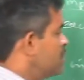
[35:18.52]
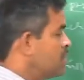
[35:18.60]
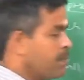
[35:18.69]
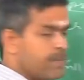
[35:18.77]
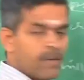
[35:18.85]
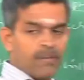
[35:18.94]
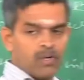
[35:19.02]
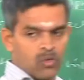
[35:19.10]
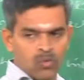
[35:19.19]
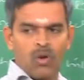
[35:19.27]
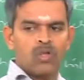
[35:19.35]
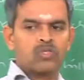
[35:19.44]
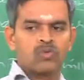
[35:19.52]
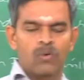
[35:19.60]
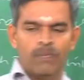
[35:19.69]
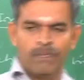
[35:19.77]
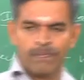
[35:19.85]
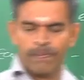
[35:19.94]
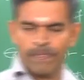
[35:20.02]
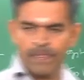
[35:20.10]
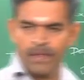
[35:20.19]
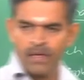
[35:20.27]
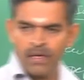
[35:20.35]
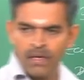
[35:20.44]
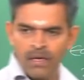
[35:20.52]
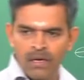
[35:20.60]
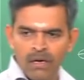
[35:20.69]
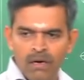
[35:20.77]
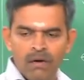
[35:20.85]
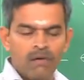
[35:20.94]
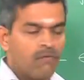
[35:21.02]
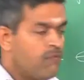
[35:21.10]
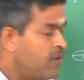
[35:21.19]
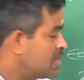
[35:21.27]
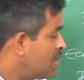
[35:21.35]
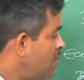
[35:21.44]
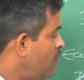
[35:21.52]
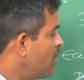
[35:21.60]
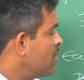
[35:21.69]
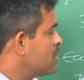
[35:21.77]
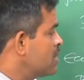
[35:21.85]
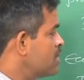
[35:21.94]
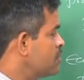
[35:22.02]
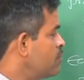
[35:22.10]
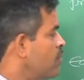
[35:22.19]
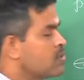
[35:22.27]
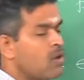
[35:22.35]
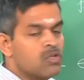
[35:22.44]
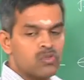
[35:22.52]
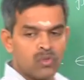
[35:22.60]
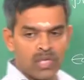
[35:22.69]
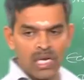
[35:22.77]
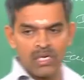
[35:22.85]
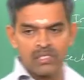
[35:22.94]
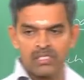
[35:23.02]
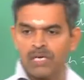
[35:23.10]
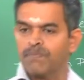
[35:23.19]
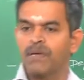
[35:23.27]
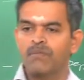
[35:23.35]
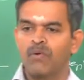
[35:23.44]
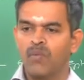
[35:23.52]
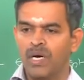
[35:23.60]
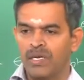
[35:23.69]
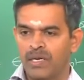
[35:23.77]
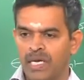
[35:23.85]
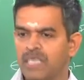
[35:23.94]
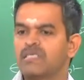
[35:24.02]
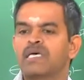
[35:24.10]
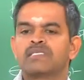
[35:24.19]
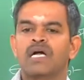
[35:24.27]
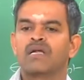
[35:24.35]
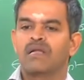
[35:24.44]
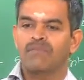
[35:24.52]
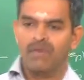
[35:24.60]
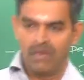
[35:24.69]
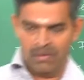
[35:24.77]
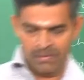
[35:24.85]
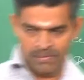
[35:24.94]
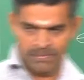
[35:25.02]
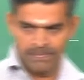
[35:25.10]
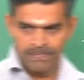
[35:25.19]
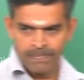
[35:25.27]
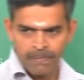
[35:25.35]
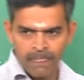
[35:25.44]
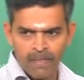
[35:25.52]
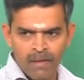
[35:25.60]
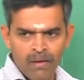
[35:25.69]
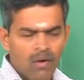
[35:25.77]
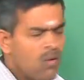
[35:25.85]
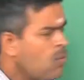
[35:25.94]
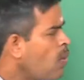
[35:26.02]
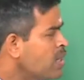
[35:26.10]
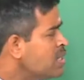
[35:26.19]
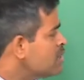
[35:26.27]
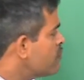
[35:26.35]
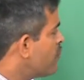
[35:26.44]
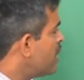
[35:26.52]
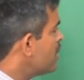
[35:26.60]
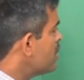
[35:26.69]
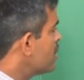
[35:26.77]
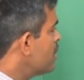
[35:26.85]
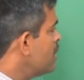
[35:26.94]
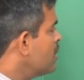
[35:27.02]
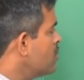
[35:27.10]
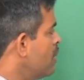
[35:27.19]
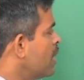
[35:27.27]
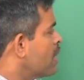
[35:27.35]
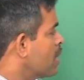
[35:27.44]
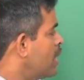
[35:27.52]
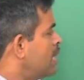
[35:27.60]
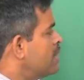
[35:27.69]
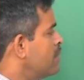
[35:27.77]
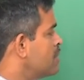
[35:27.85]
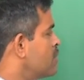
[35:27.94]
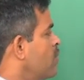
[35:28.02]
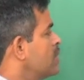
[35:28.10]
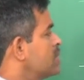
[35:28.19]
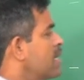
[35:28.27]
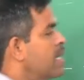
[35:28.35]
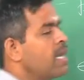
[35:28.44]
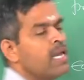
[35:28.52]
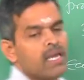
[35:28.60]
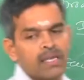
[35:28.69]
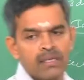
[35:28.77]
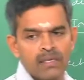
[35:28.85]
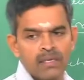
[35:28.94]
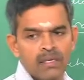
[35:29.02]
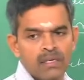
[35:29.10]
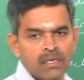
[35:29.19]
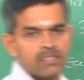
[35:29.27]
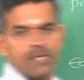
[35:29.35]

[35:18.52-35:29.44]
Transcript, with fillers: in step number 2 also. First level risk assessment was also done in step number 1 as hazard level what is fun in doing relative risk once again in